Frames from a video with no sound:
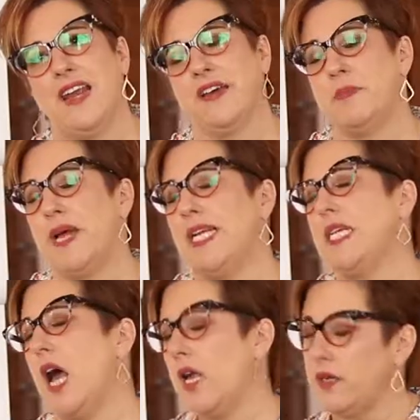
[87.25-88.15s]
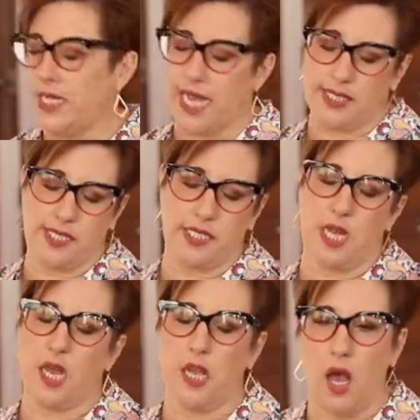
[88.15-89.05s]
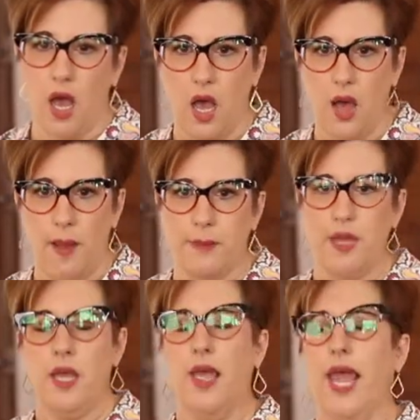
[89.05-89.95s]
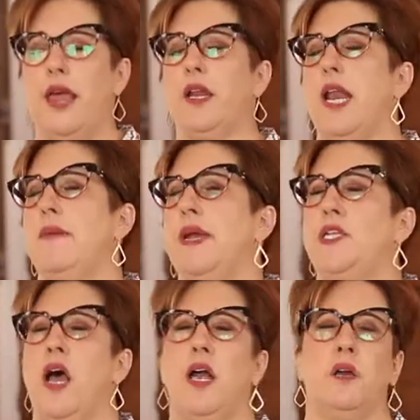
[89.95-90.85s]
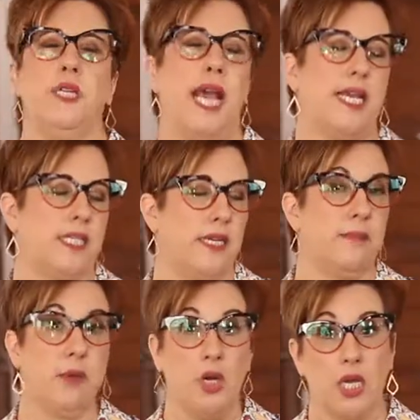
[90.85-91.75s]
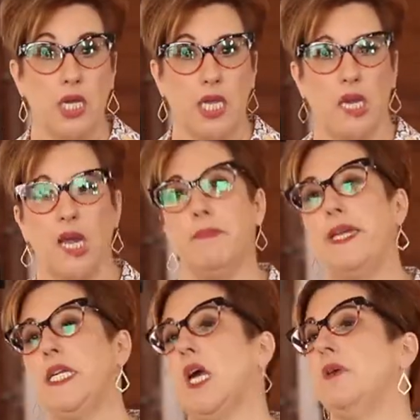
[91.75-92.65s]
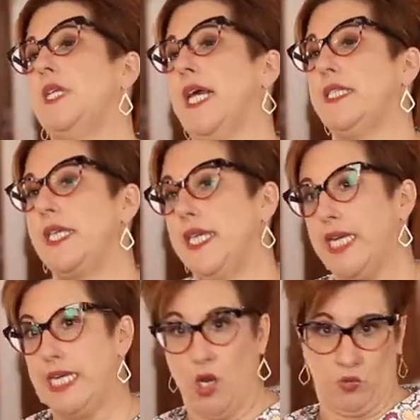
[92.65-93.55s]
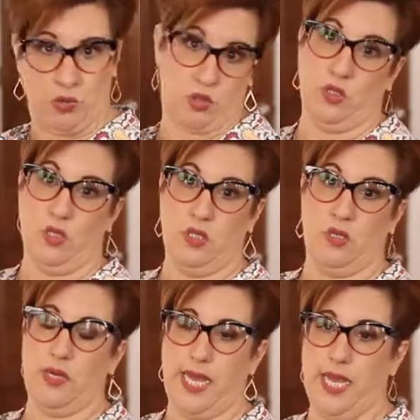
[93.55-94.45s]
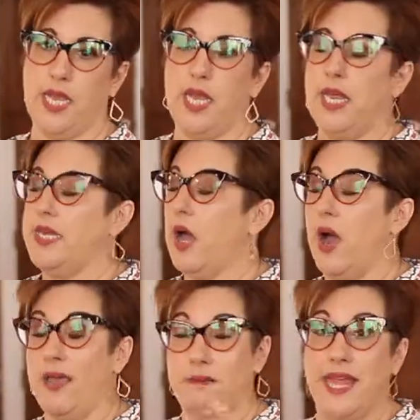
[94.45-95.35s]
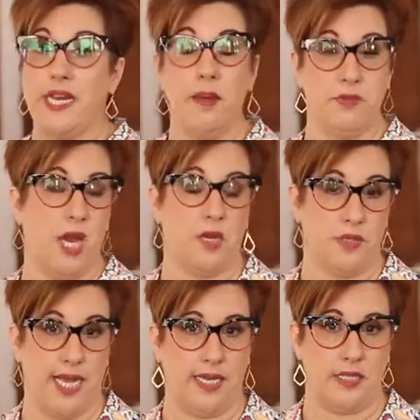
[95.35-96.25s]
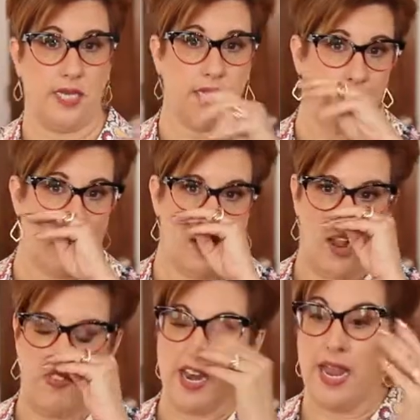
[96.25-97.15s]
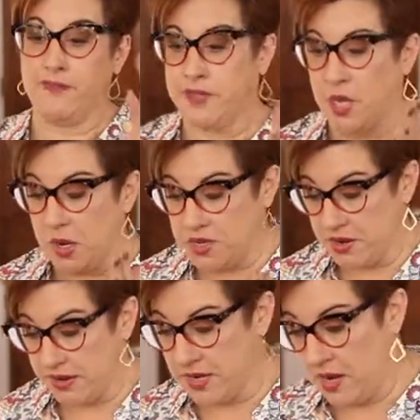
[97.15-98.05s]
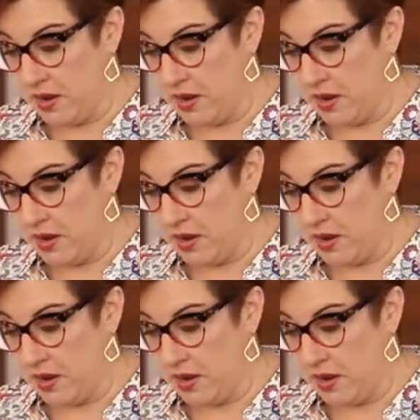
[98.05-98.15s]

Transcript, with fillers: and I'm gonna buy tacotastic.com, and I'm gonna have my Tacotastic book, and I'll have my Tacotastic keynote, okay? Now, I made up Tacotastic, and then I have to go out there and